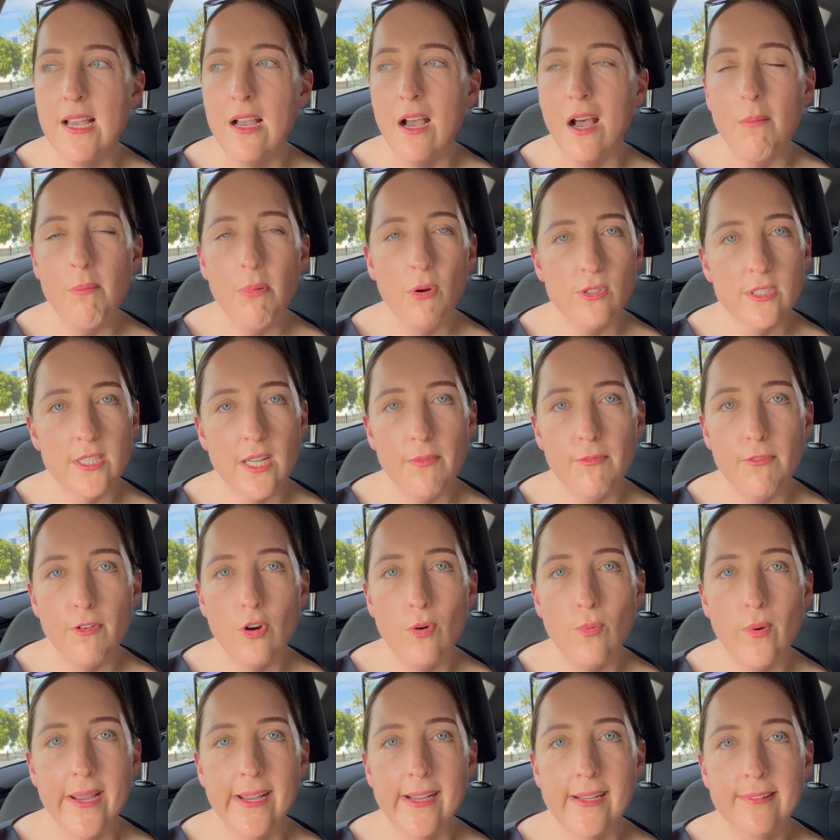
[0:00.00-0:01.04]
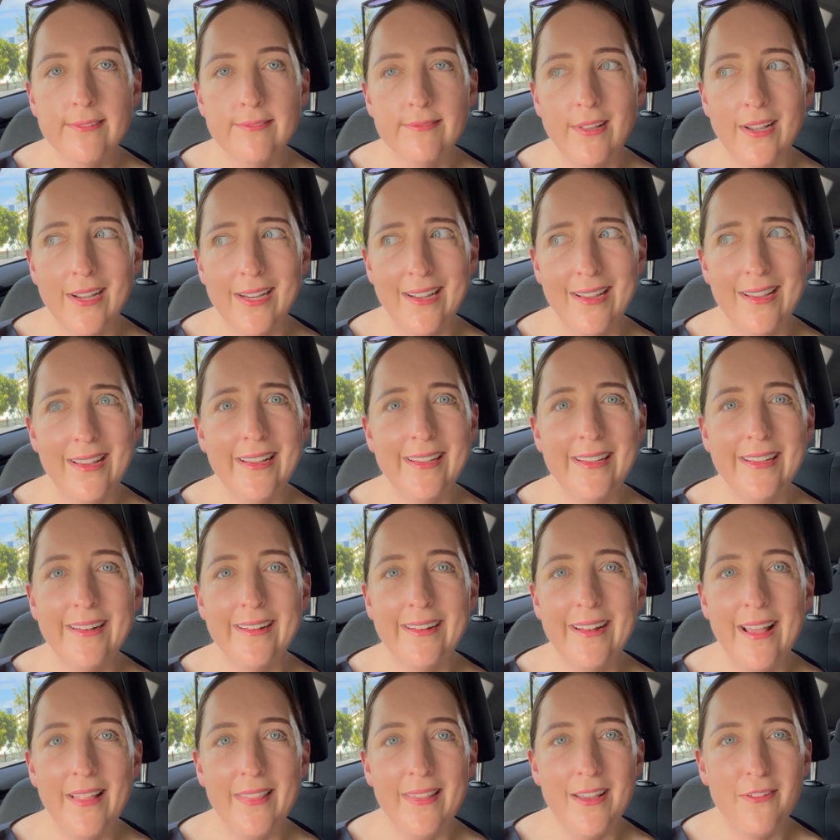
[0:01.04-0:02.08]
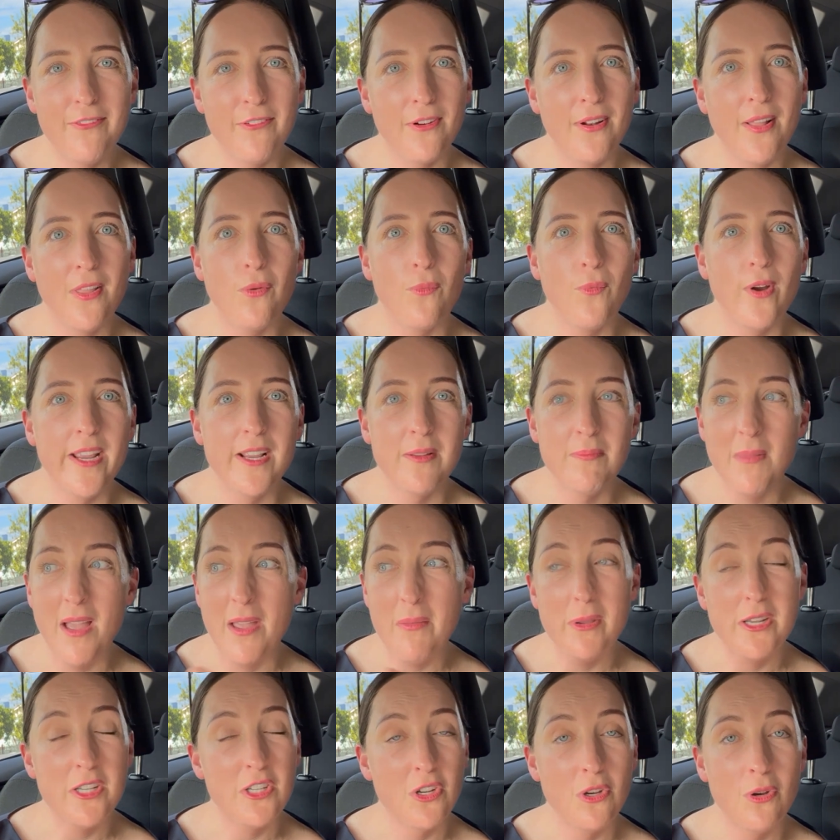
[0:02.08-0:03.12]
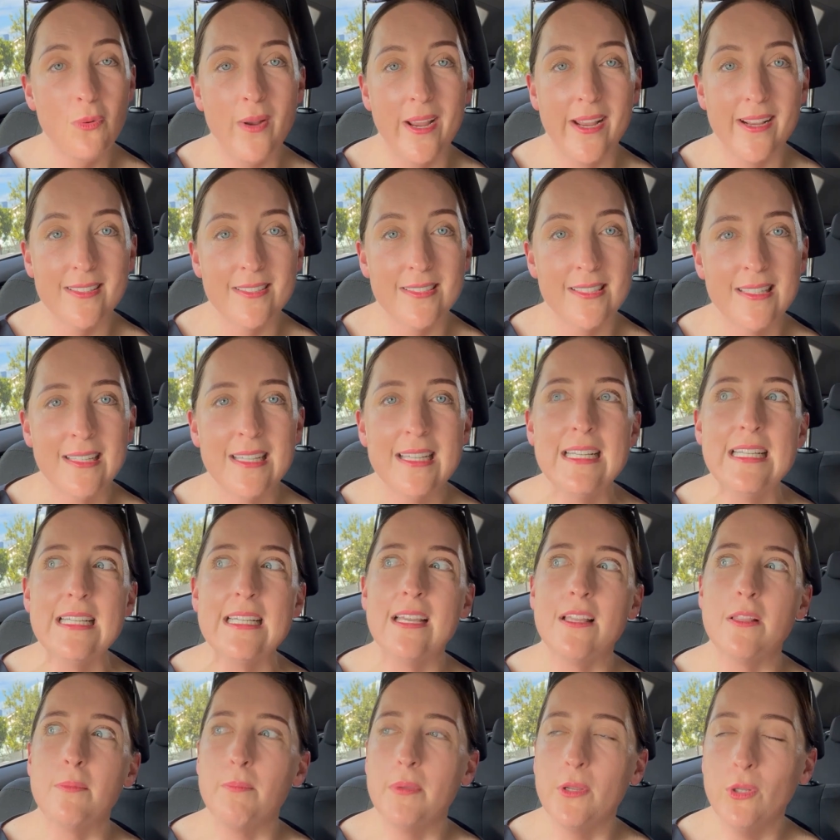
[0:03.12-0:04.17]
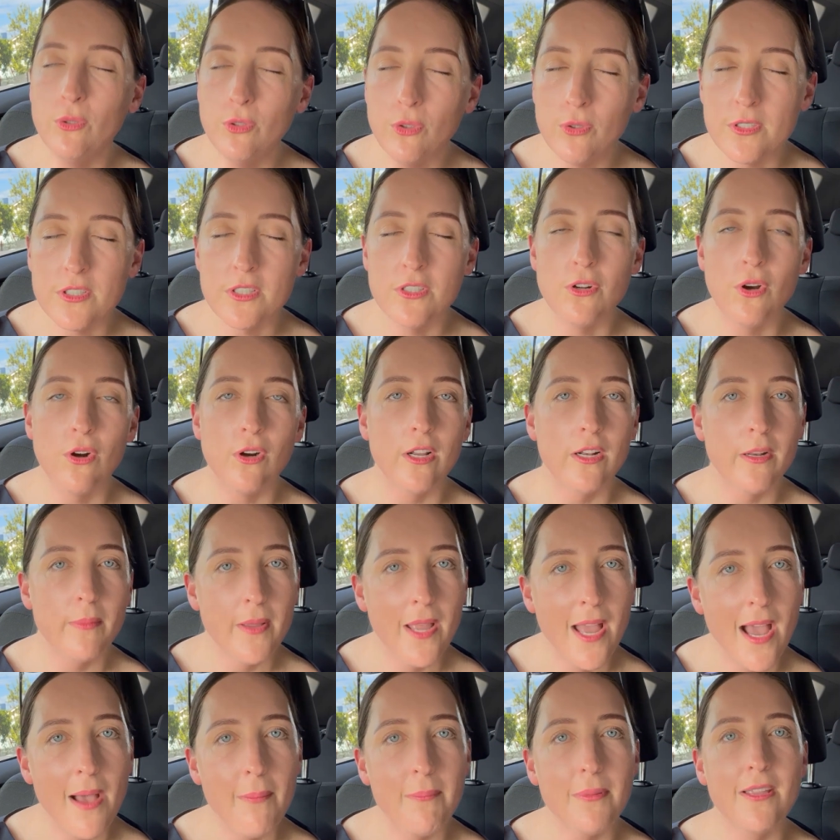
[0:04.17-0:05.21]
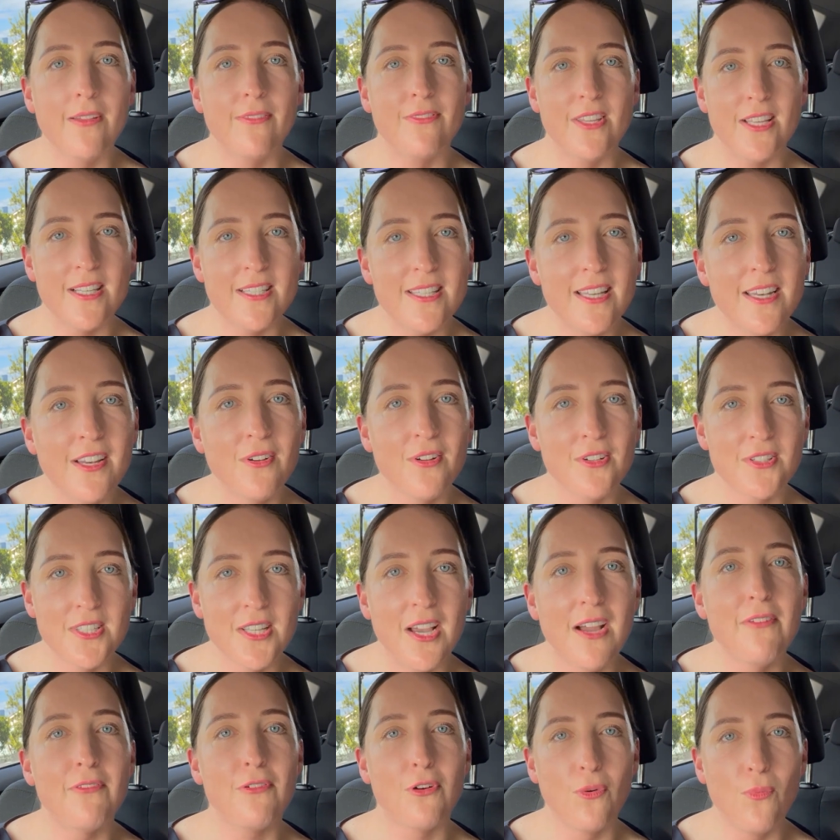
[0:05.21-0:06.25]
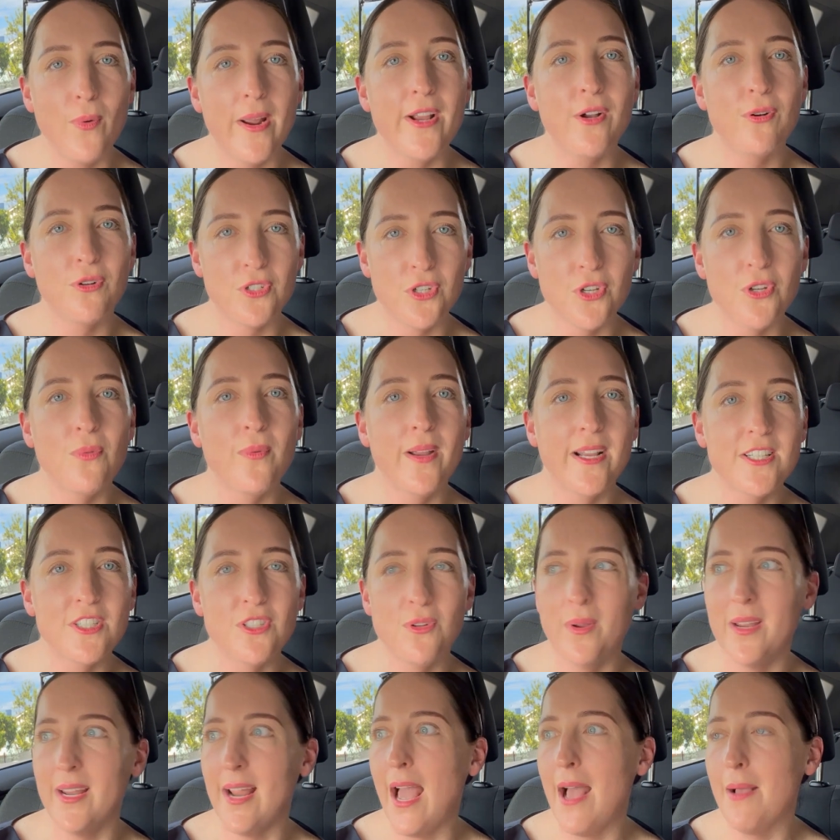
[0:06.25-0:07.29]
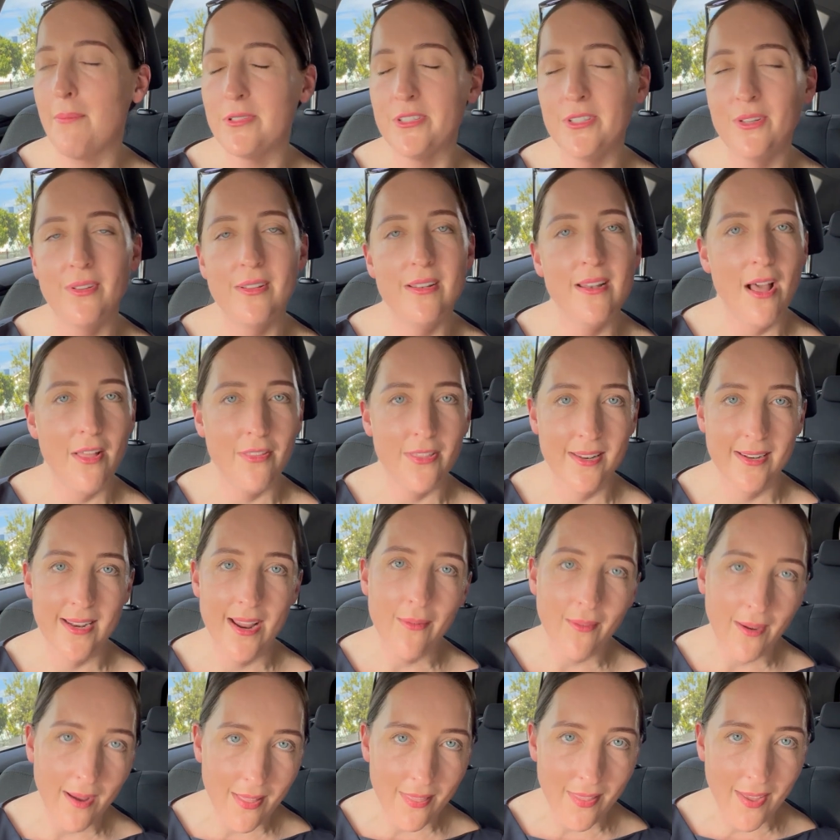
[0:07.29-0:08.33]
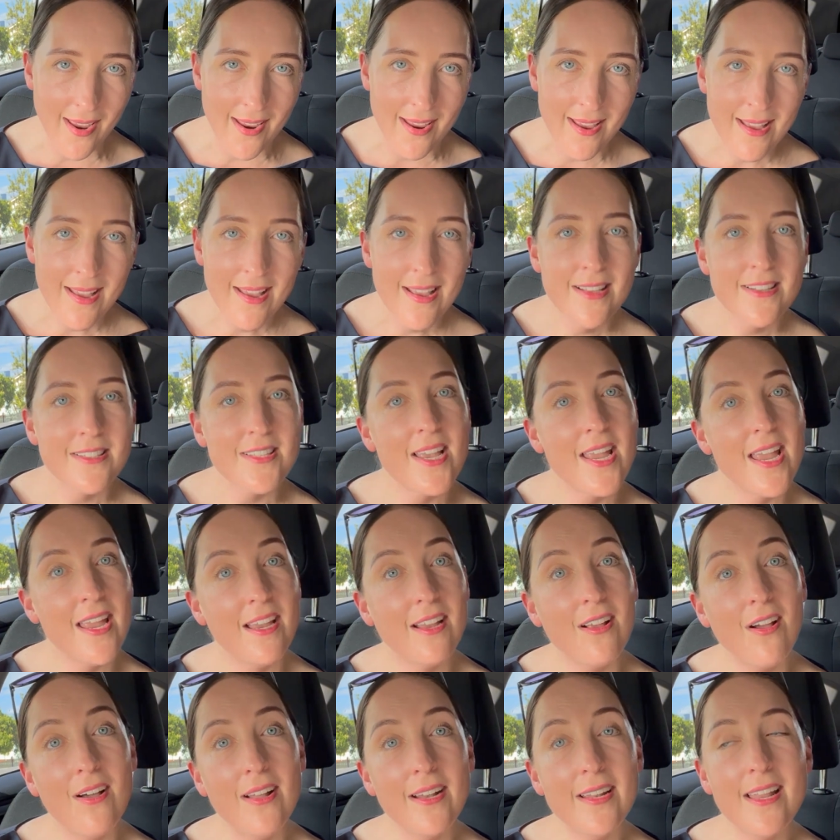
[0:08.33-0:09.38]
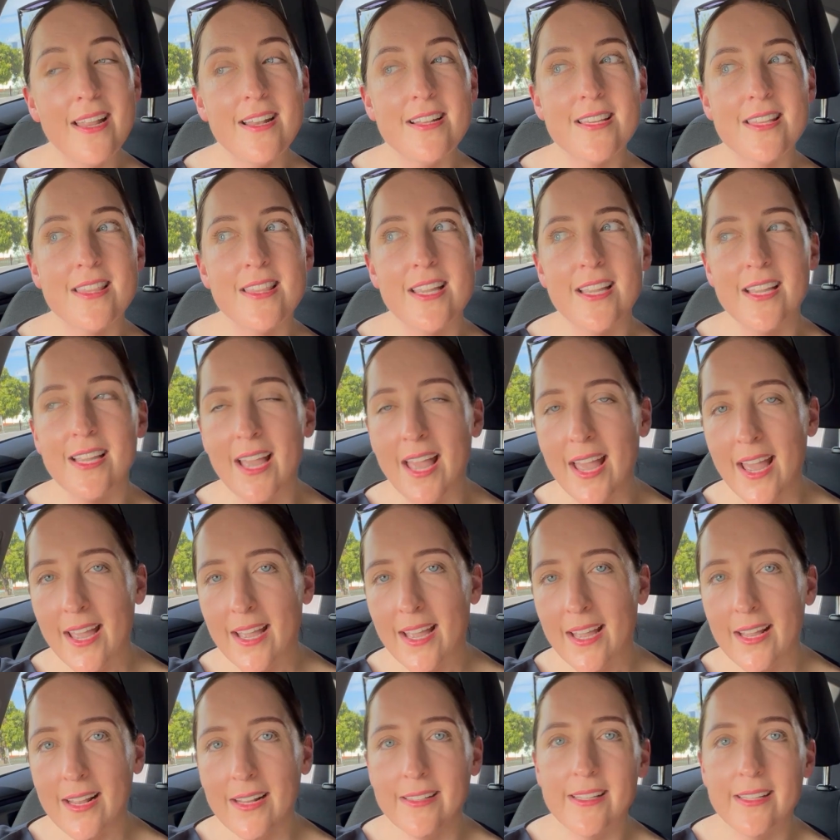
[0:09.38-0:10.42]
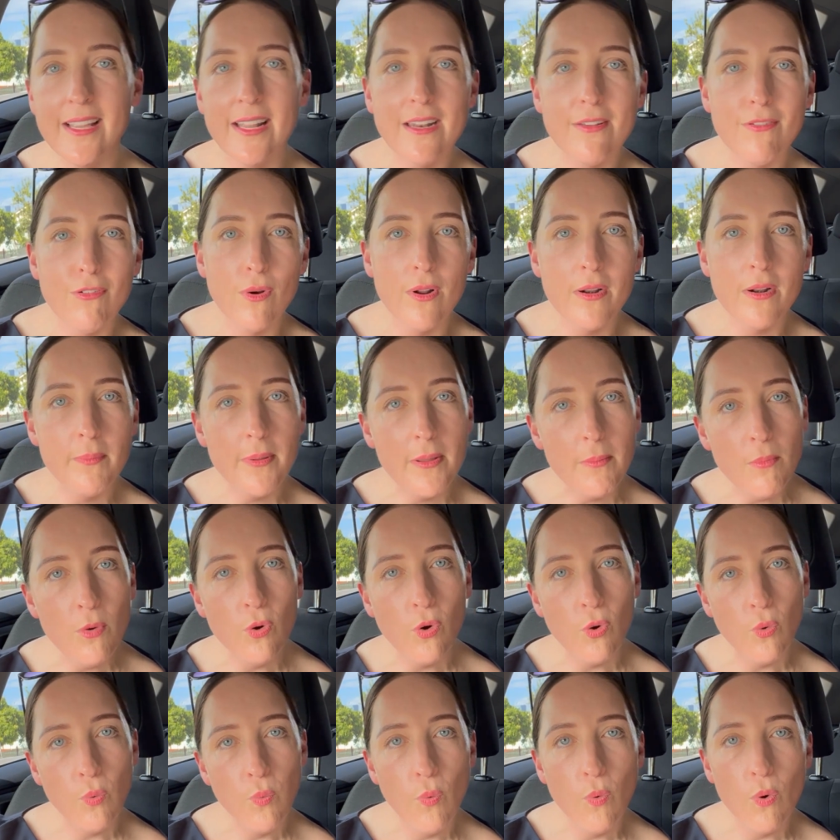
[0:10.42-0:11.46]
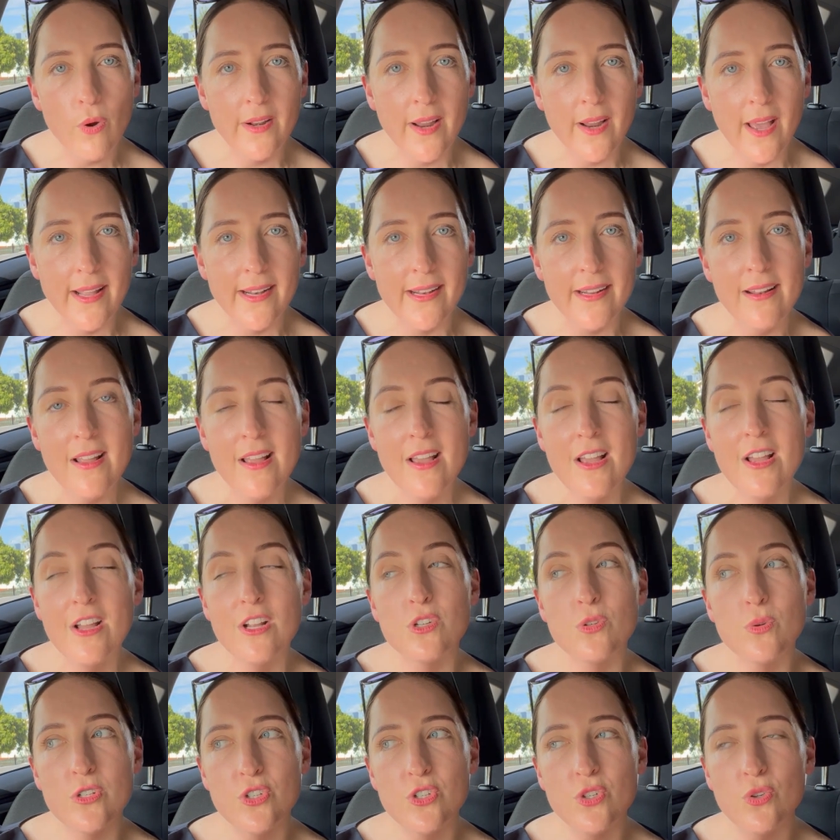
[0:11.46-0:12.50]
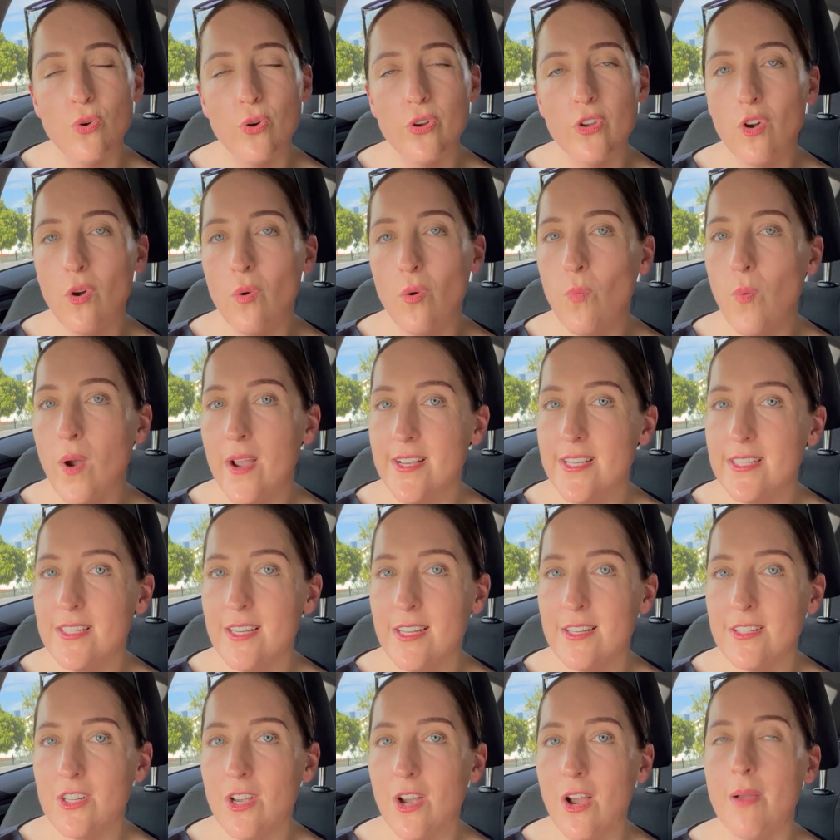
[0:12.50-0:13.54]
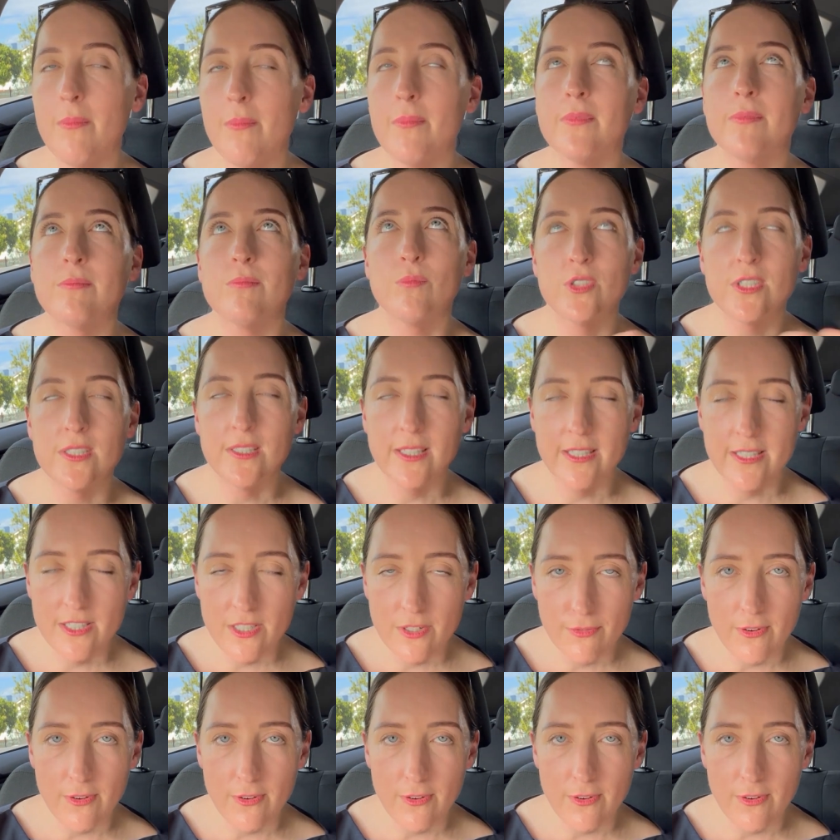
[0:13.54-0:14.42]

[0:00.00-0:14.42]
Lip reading: I'm booked up for a week. Like, I ain't getting out there for another week, maybe 2 weeks. Yeah, the builder is not going to be happy if they're sitting on site for a week or 2 weeks doing absolutely nothing now, are they? So you kind of need to think ahead, get everyone a bit more coordinated to ensure you're not wasting time, which leads to